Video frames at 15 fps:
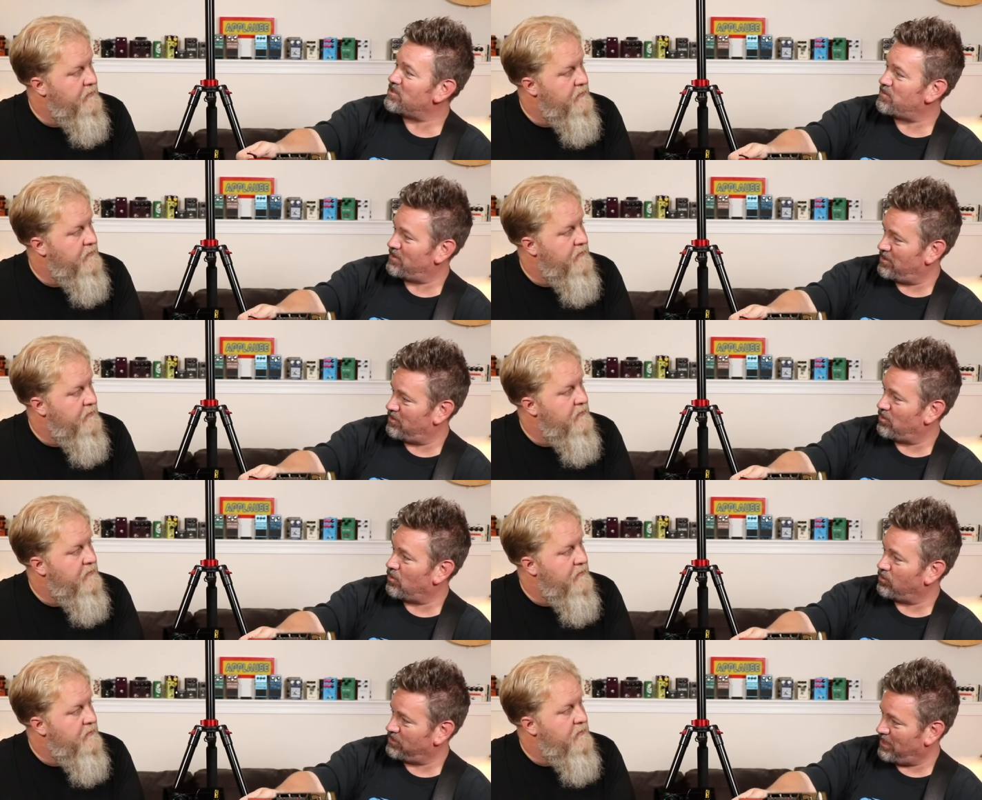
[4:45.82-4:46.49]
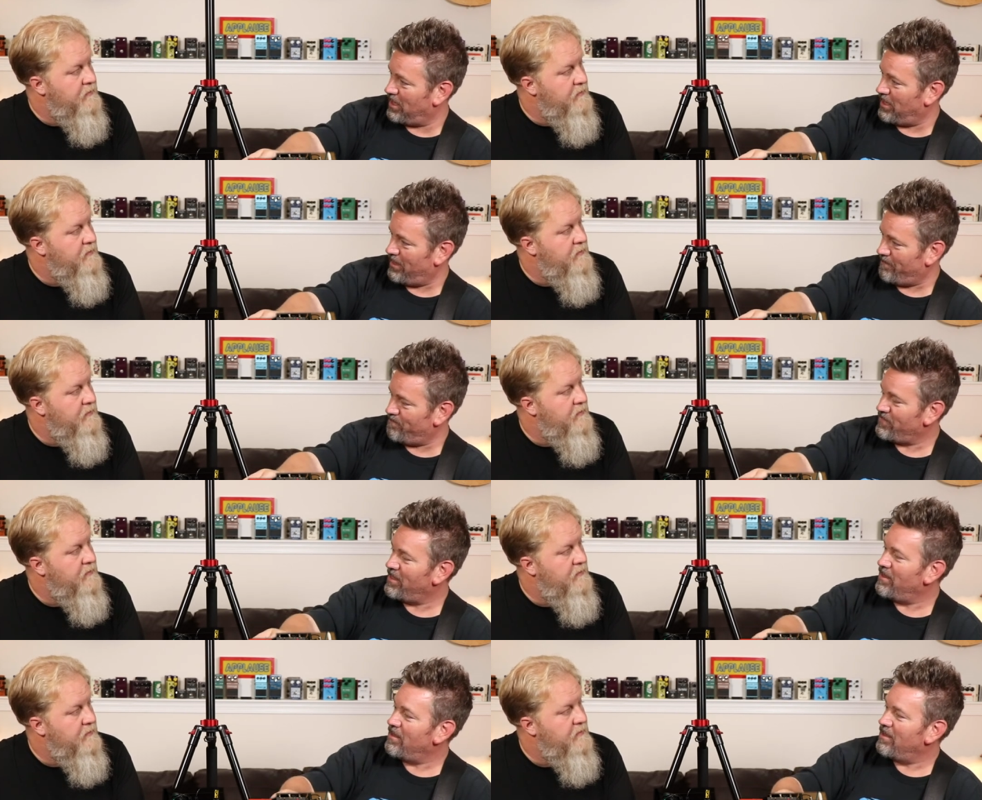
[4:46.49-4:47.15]
Speaker 1: V's been there the whole
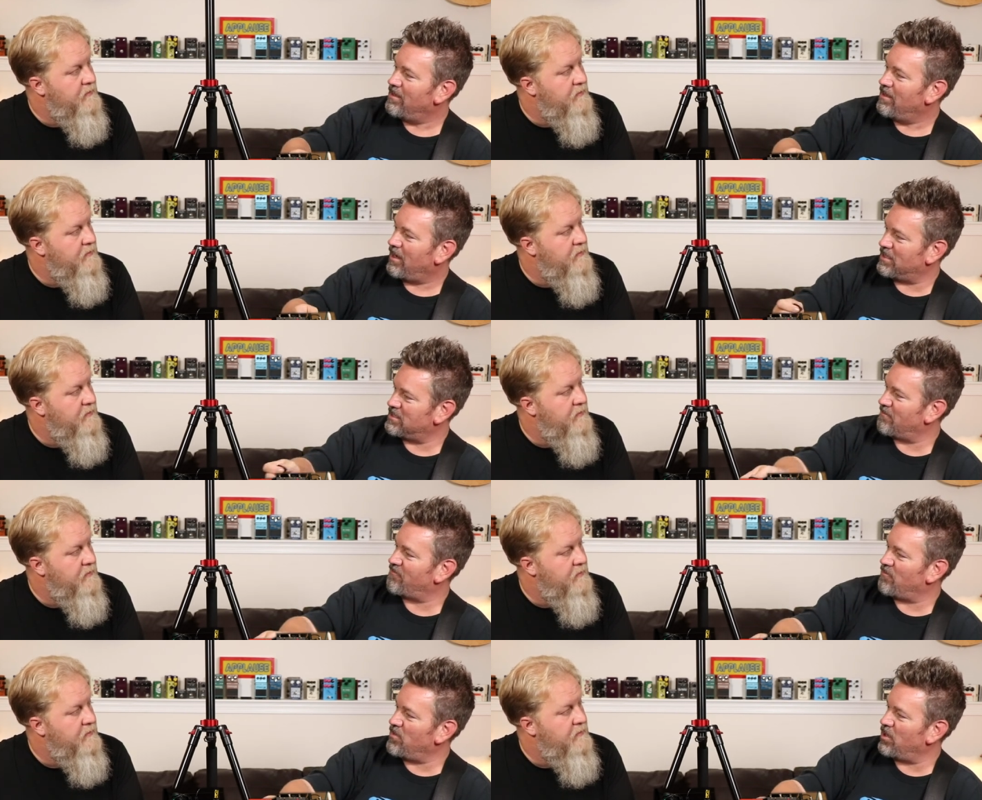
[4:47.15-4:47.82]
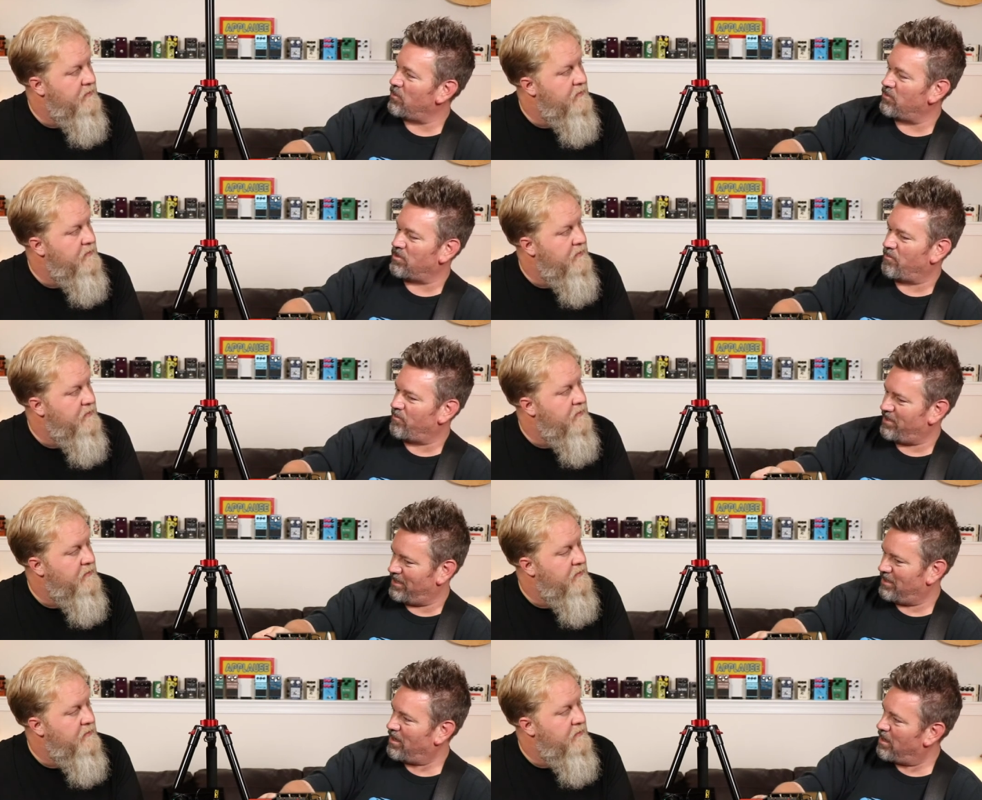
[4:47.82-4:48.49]
time. Because I'm familiar with it,
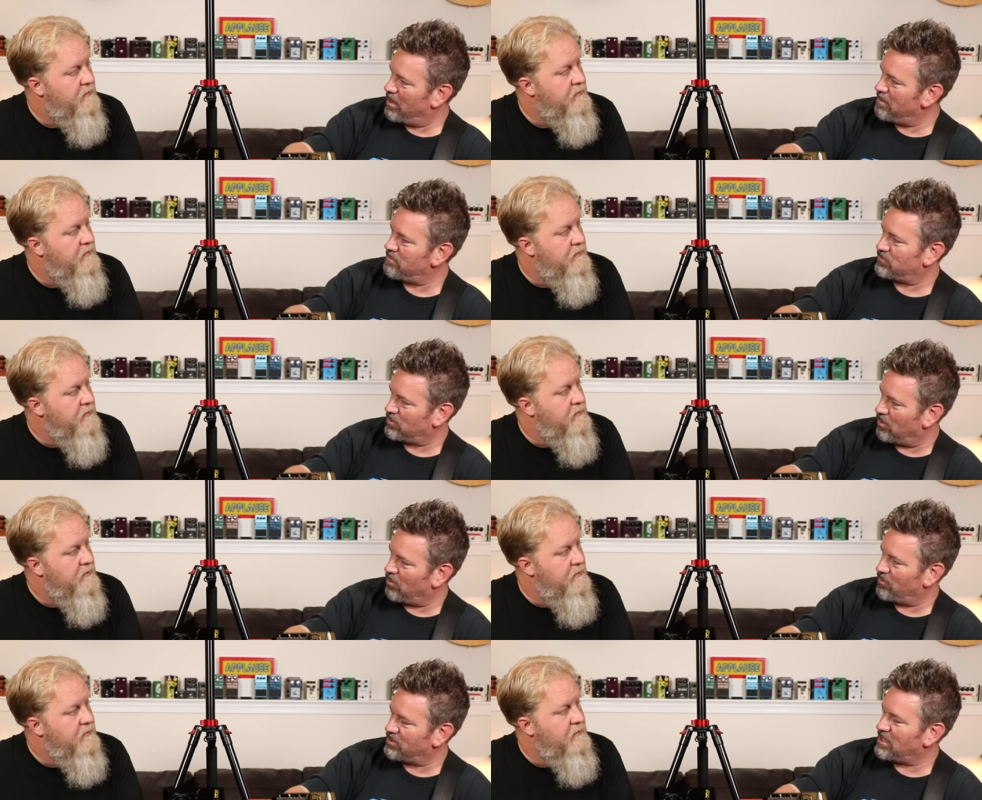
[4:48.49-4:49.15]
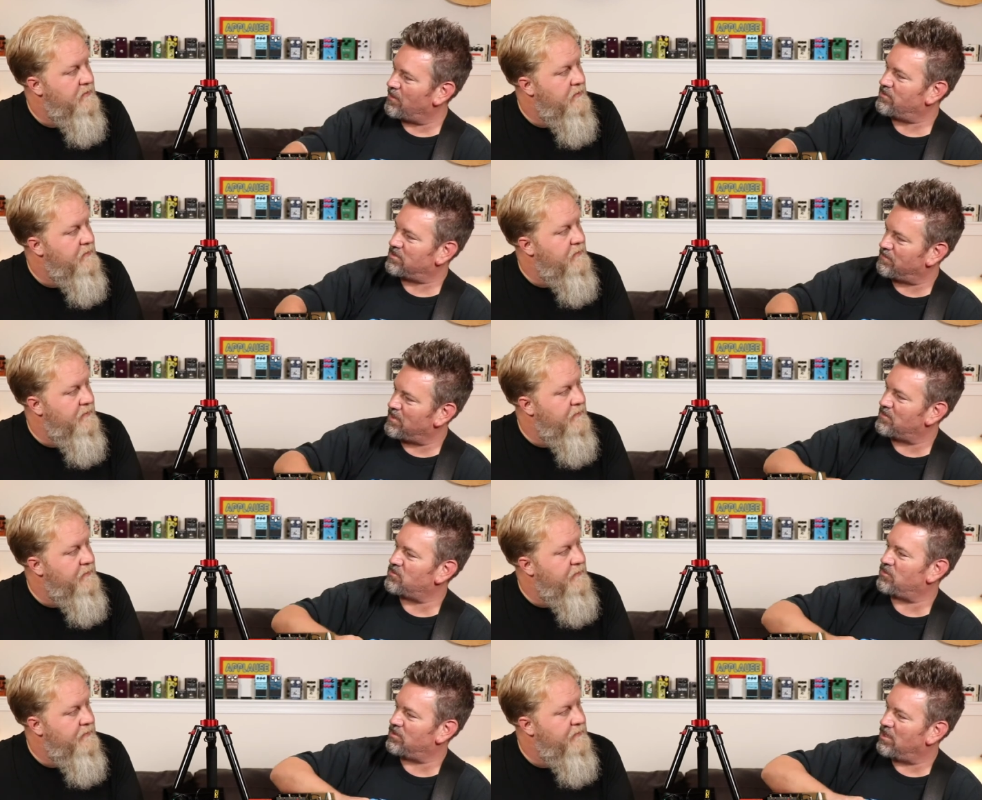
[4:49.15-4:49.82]
but it hums all the time.
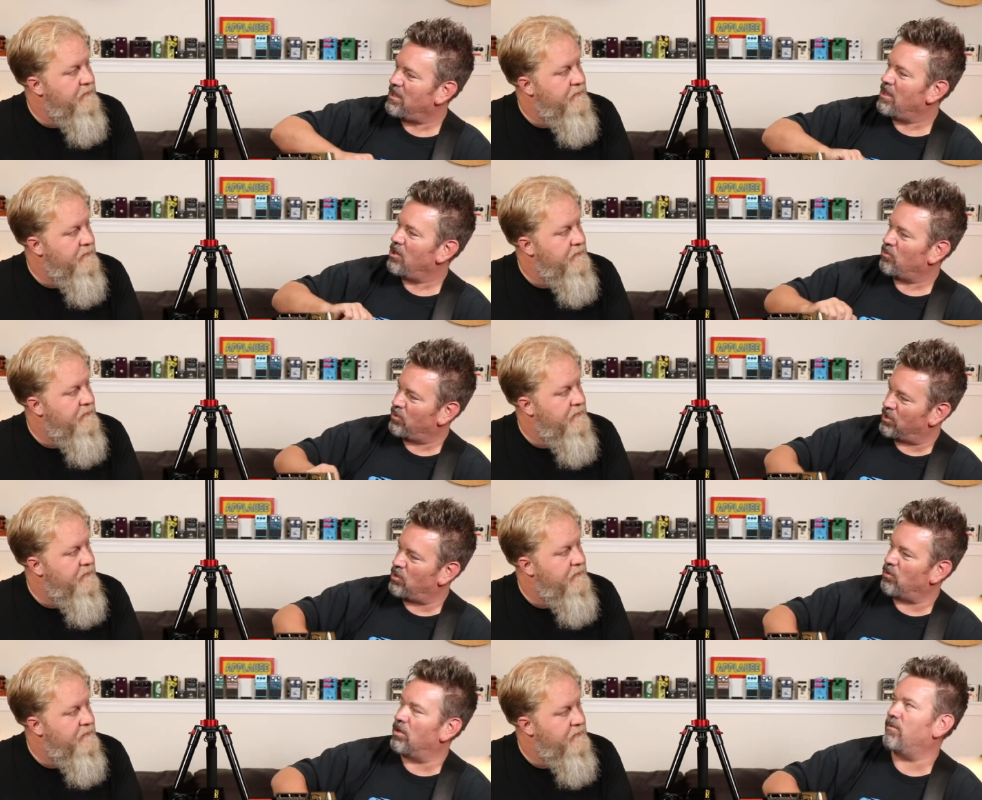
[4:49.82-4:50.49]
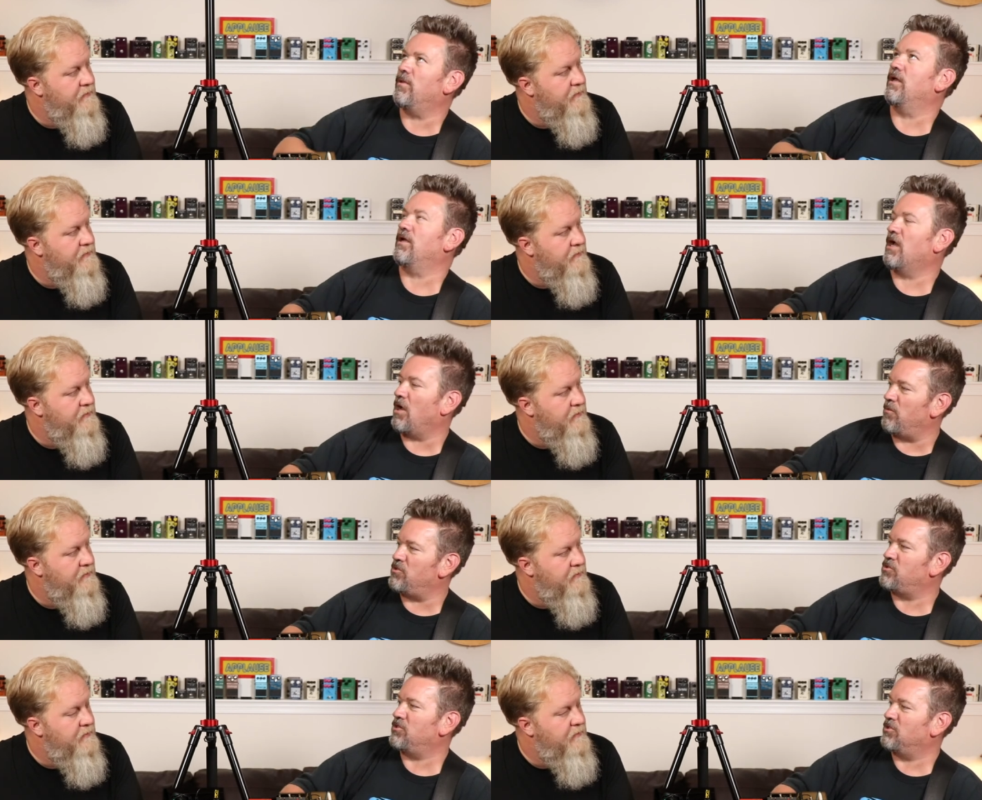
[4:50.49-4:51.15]
Sometimes mm-hmm. we're recording, we're like, ah,
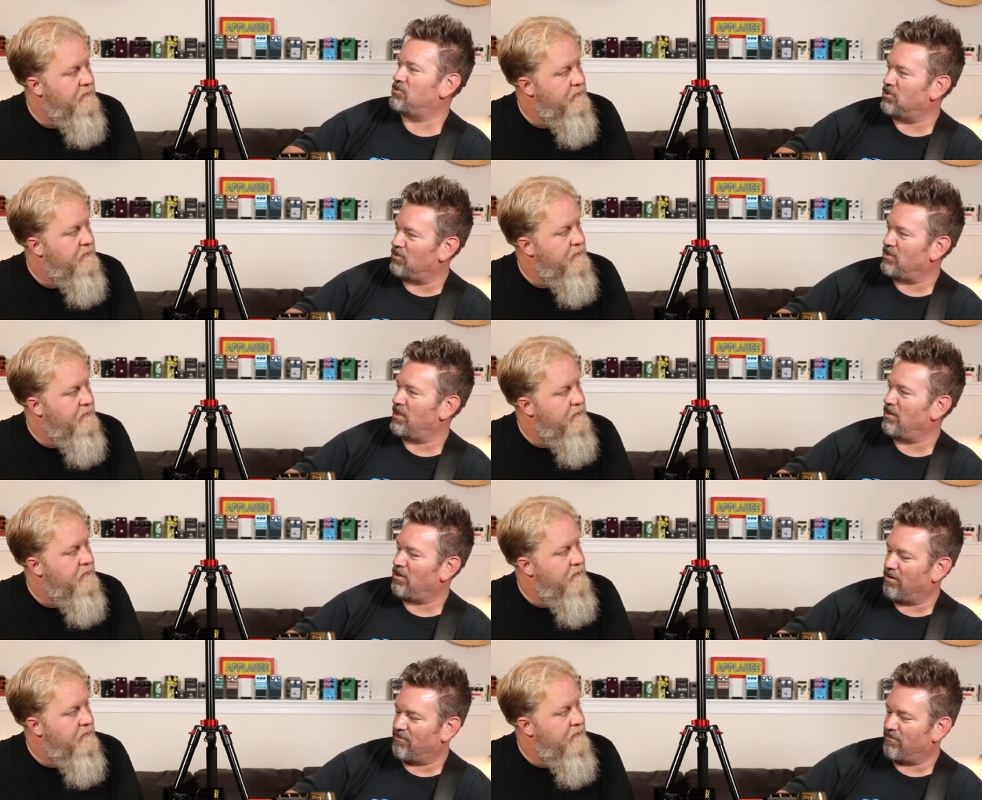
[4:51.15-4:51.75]
oh, we should have turned that